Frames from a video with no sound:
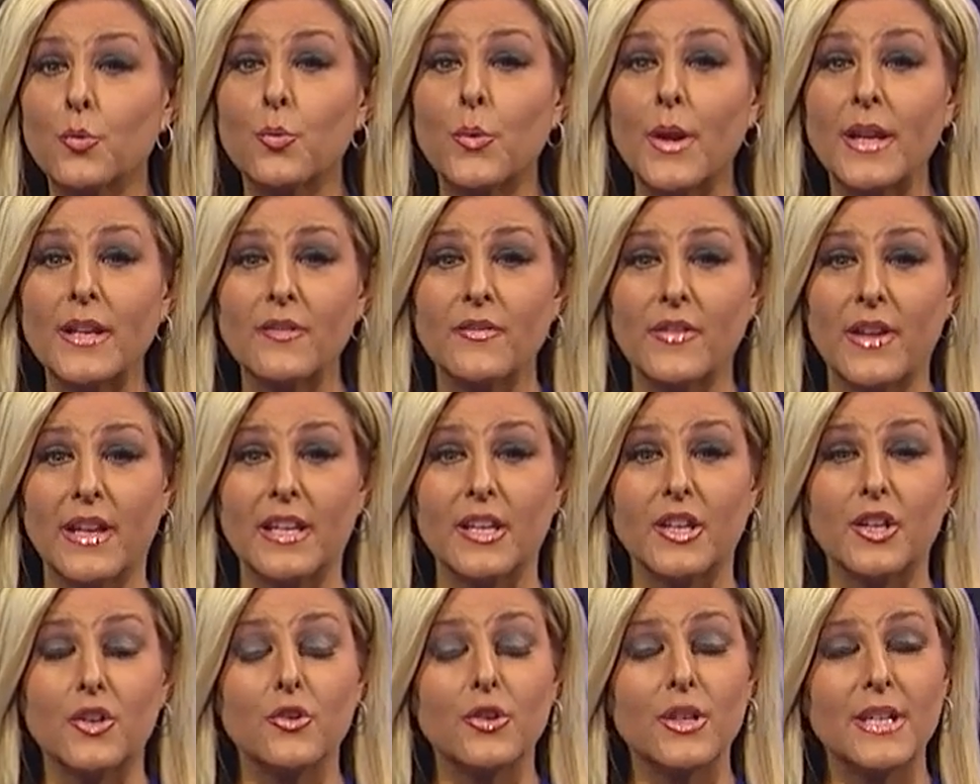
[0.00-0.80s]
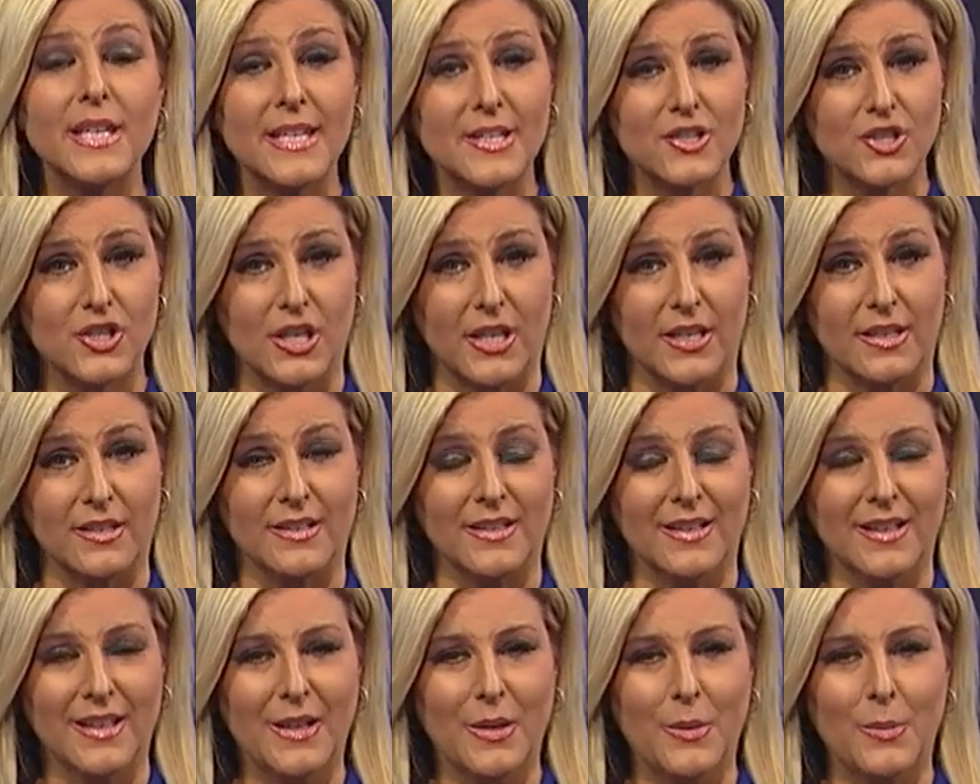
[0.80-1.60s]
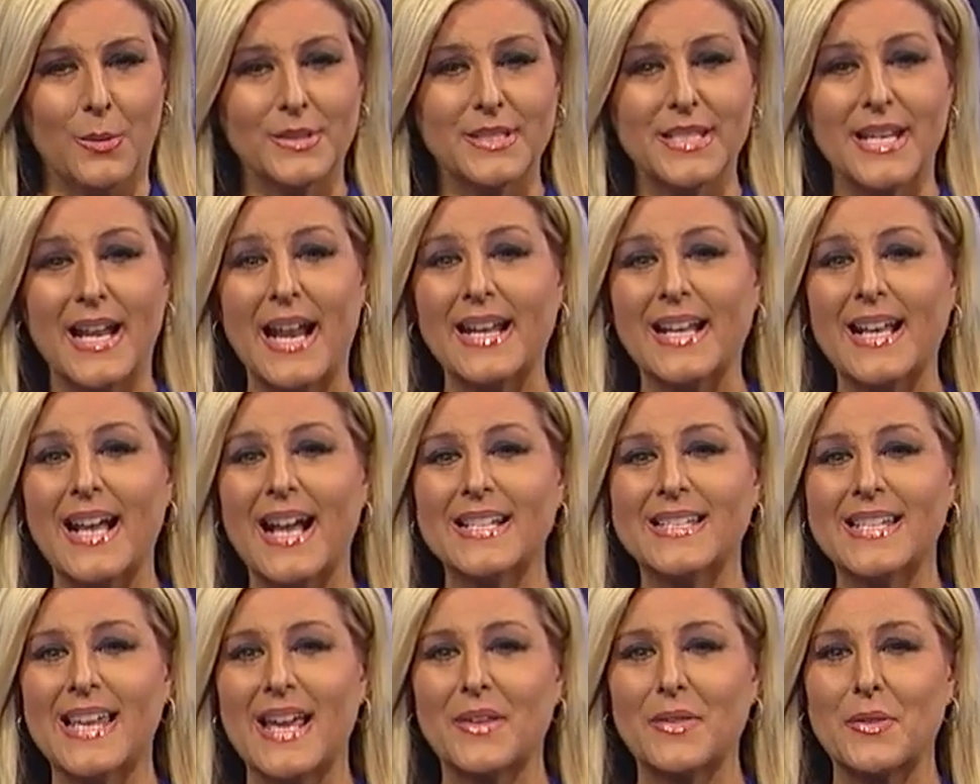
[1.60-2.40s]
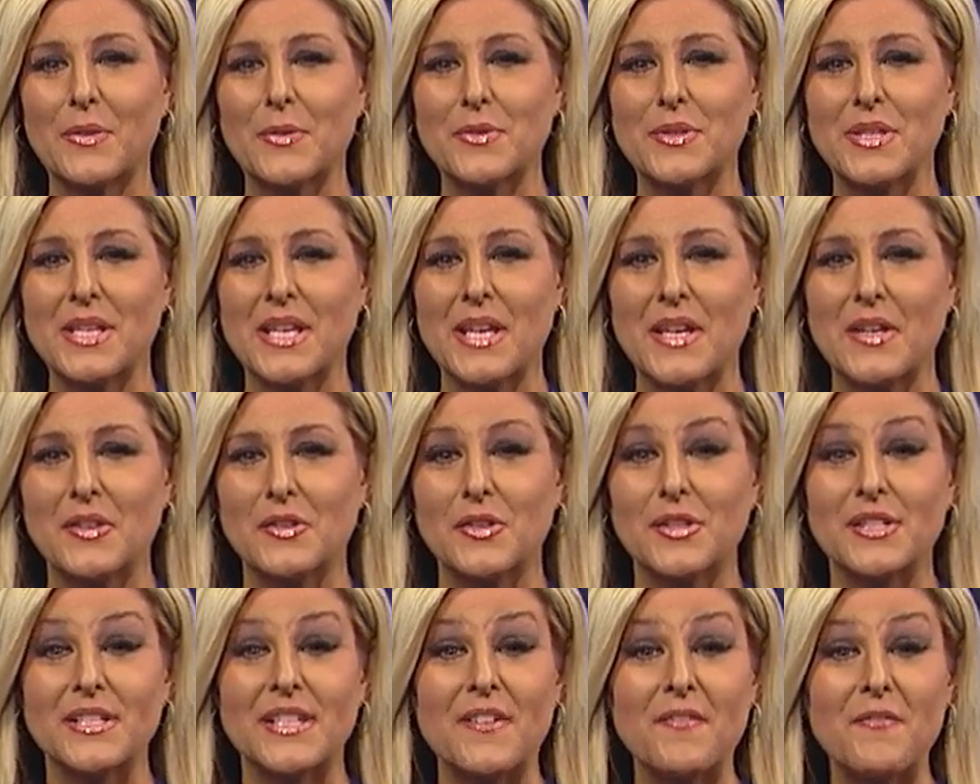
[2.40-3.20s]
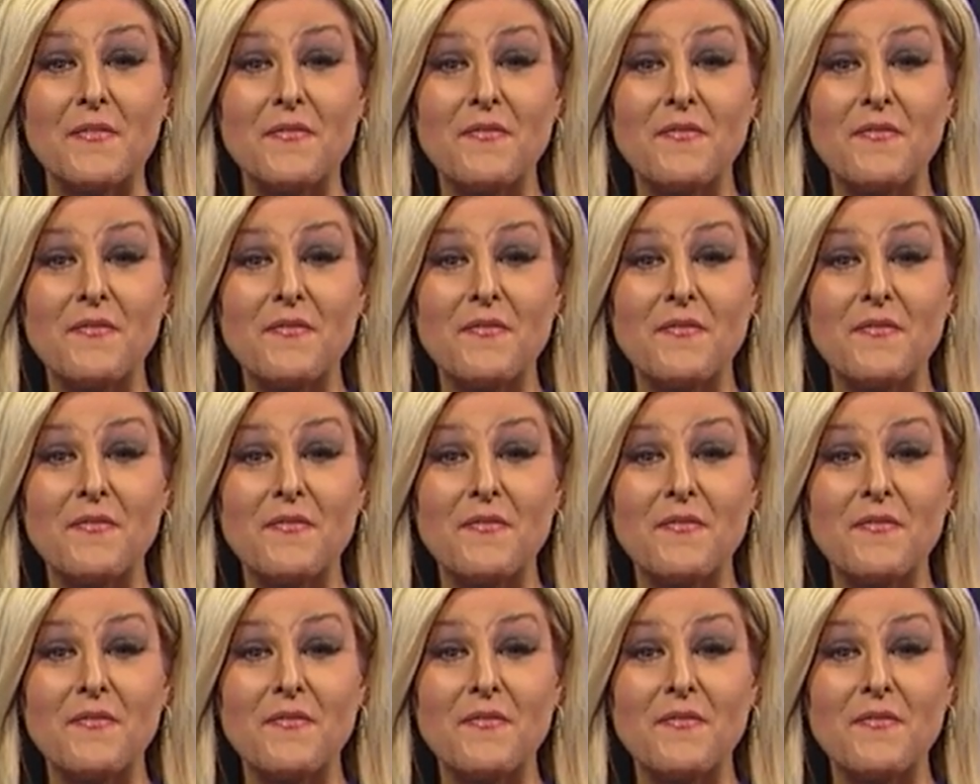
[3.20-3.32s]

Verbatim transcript: renovating your kitchen. Well, tonight, Contact 13 looks at